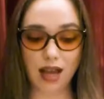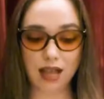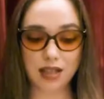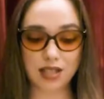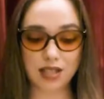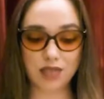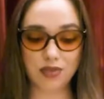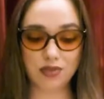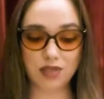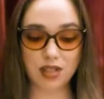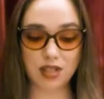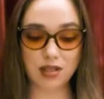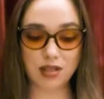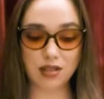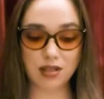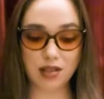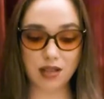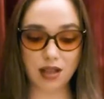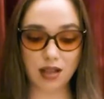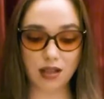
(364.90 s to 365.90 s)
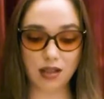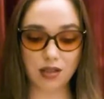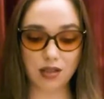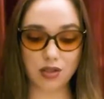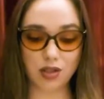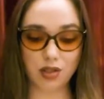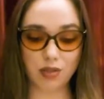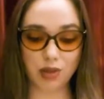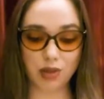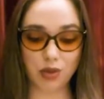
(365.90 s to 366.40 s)
if disdaining
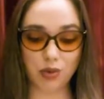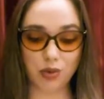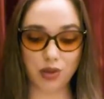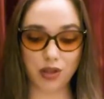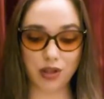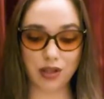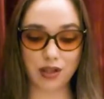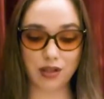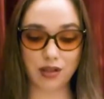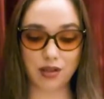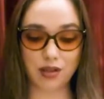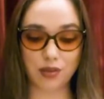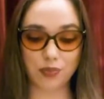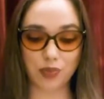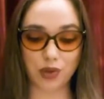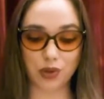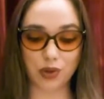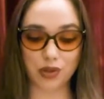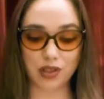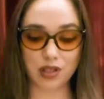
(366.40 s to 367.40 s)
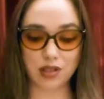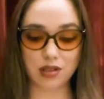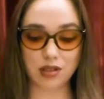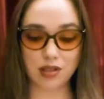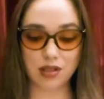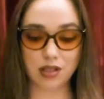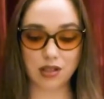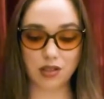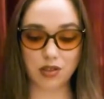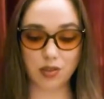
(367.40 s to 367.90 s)
to be warded or
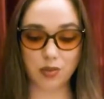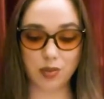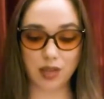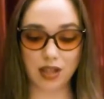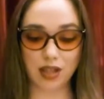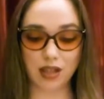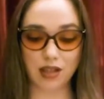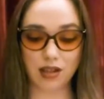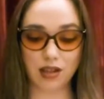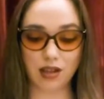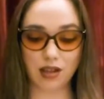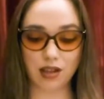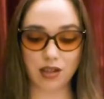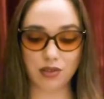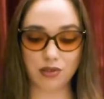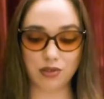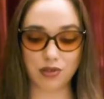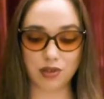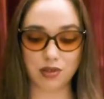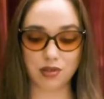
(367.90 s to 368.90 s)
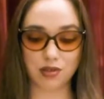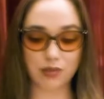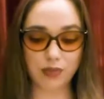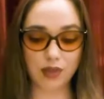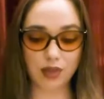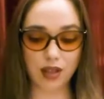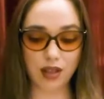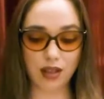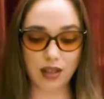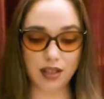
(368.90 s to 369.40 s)
concealed by any artifice.
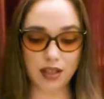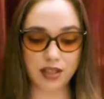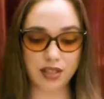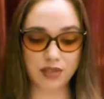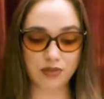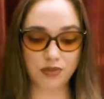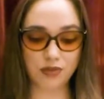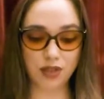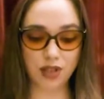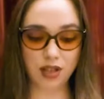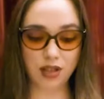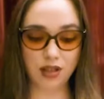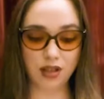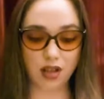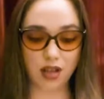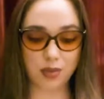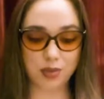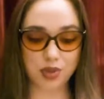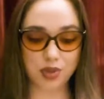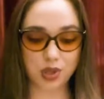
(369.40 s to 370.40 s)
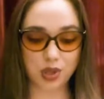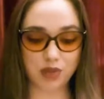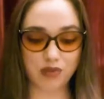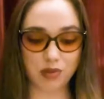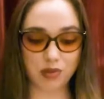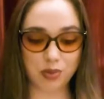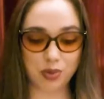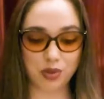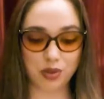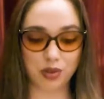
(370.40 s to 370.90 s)
Its feet,
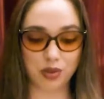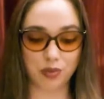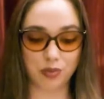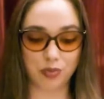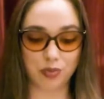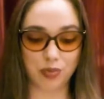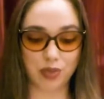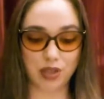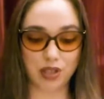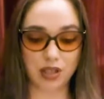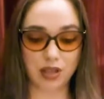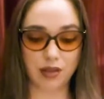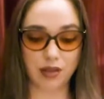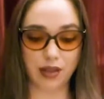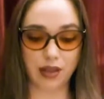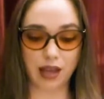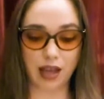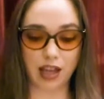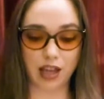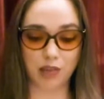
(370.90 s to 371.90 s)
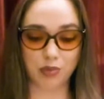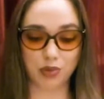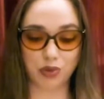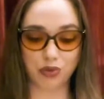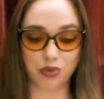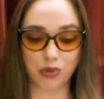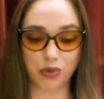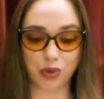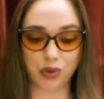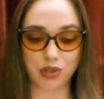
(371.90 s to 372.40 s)
observable beneath the ample
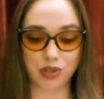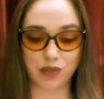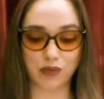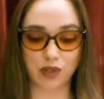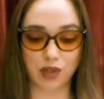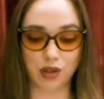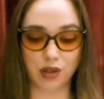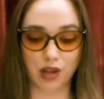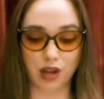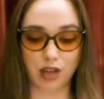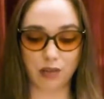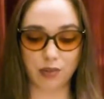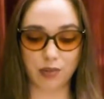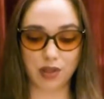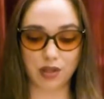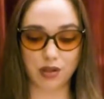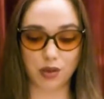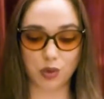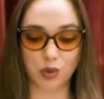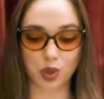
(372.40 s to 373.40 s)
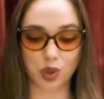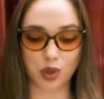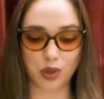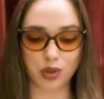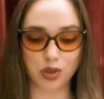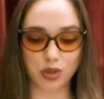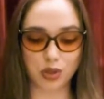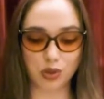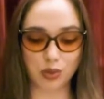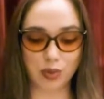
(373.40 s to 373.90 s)
folds of the garment, were
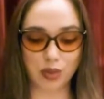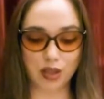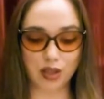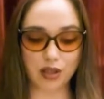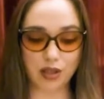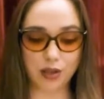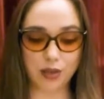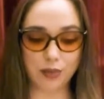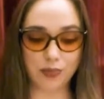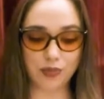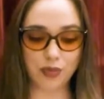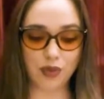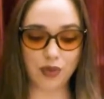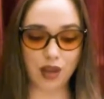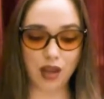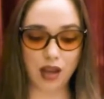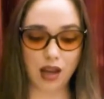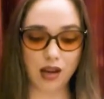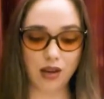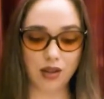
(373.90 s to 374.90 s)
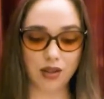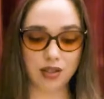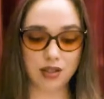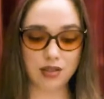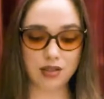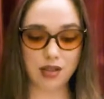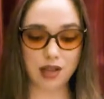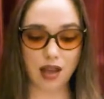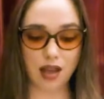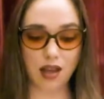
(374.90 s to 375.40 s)
also bare, and on
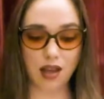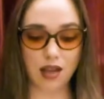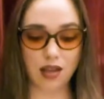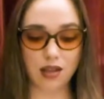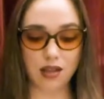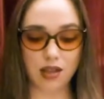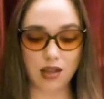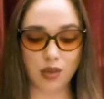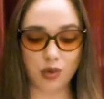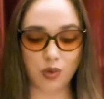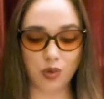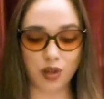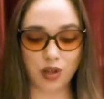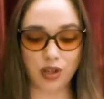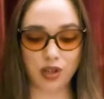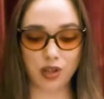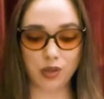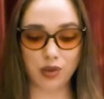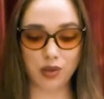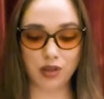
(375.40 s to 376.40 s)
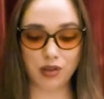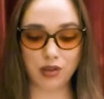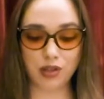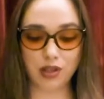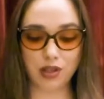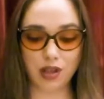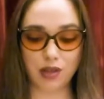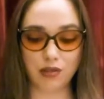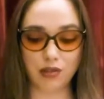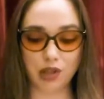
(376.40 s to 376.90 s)
its head it wore no other
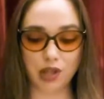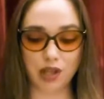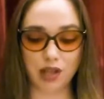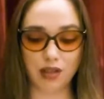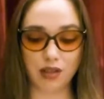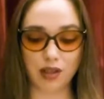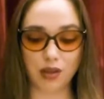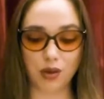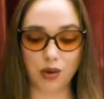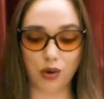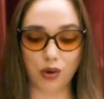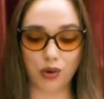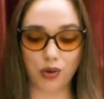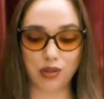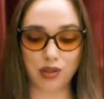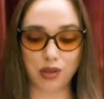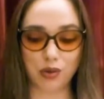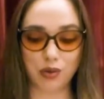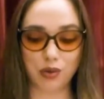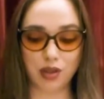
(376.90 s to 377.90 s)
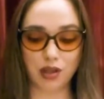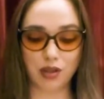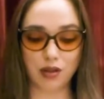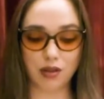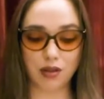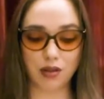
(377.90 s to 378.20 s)
covering than a holy wreath